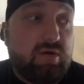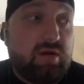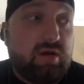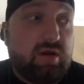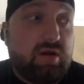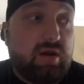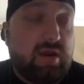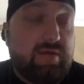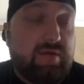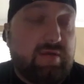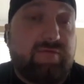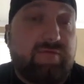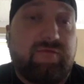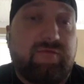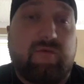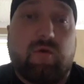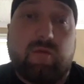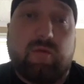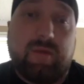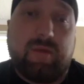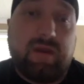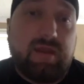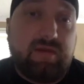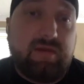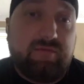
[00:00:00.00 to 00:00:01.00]

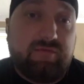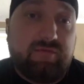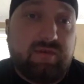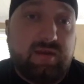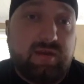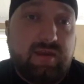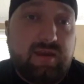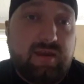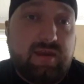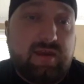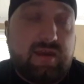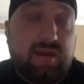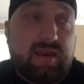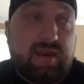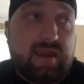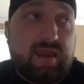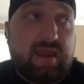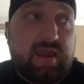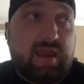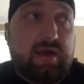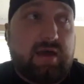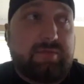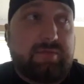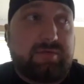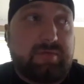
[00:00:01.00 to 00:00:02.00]
informative.
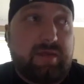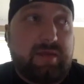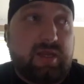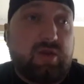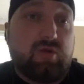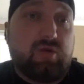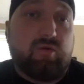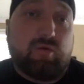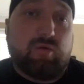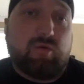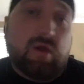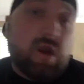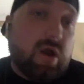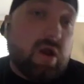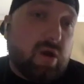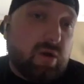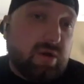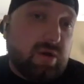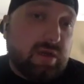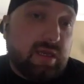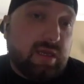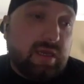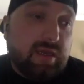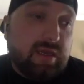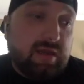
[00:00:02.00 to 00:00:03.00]
It helped me
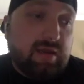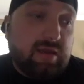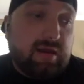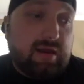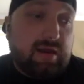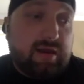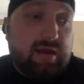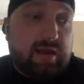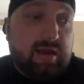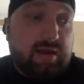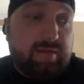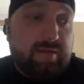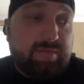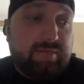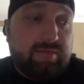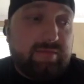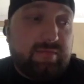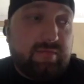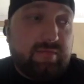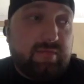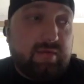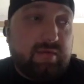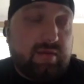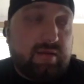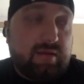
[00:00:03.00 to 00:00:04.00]
grow um,
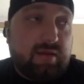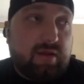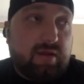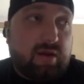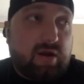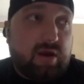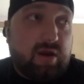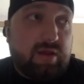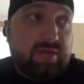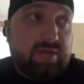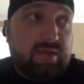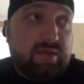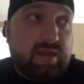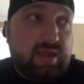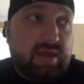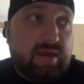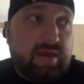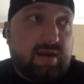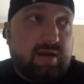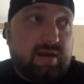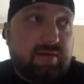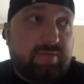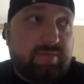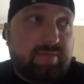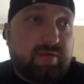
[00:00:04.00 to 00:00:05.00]
on the
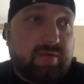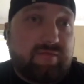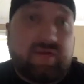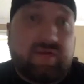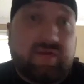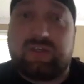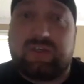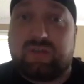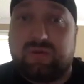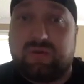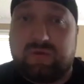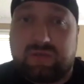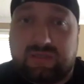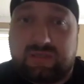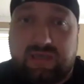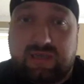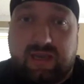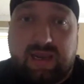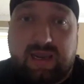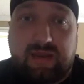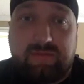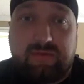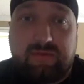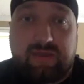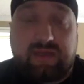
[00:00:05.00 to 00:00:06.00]
uh, professional
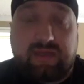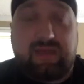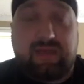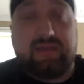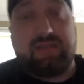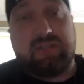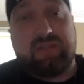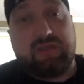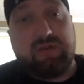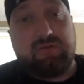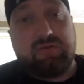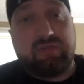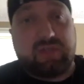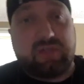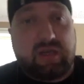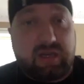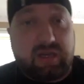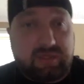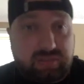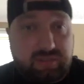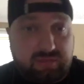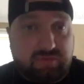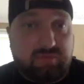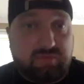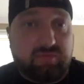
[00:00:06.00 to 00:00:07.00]
side because you know
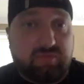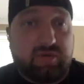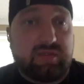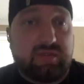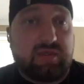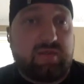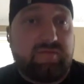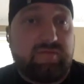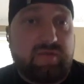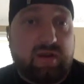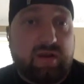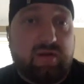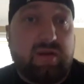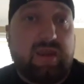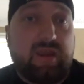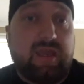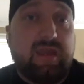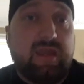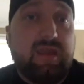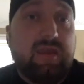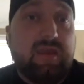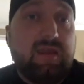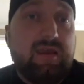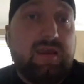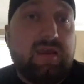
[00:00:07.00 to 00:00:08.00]
Josh was a
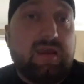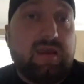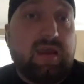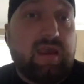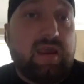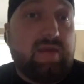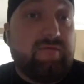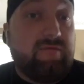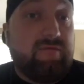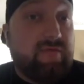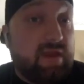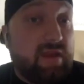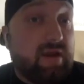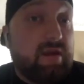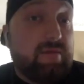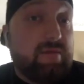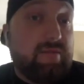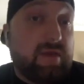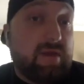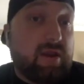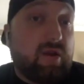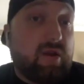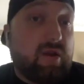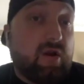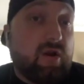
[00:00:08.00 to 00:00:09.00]
very a very
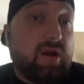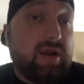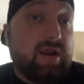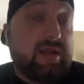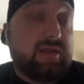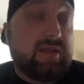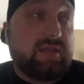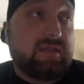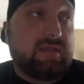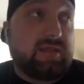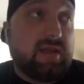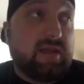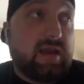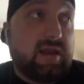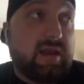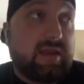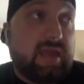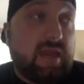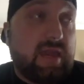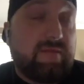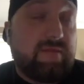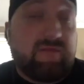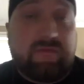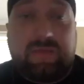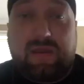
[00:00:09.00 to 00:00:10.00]
big artist. Uh,
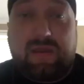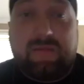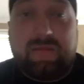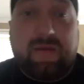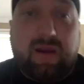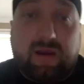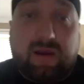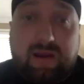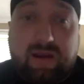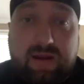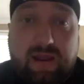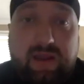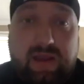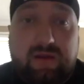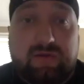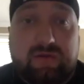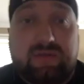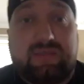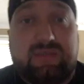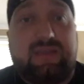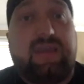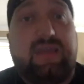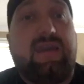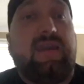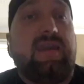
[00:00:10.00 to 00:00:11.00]
came from the American Idol
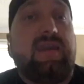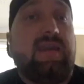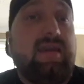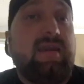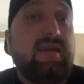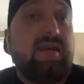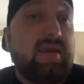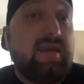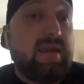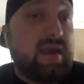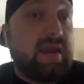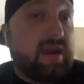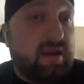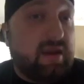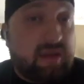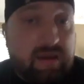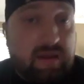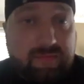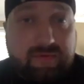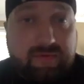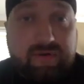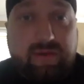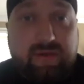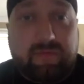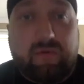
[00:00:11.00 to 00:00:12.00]
scene. He had a
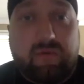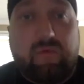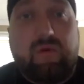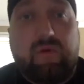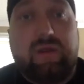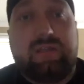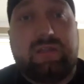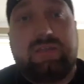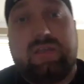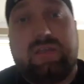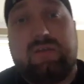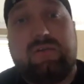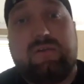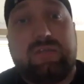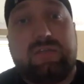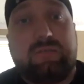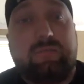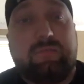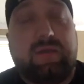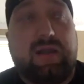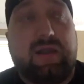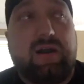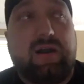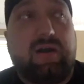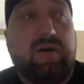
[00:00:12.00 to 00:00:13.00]
couple number ones under his
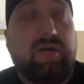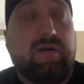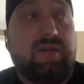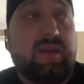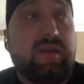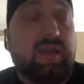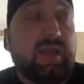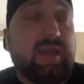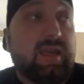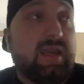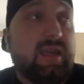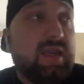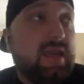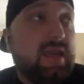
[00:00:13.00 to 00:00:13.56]
belt, and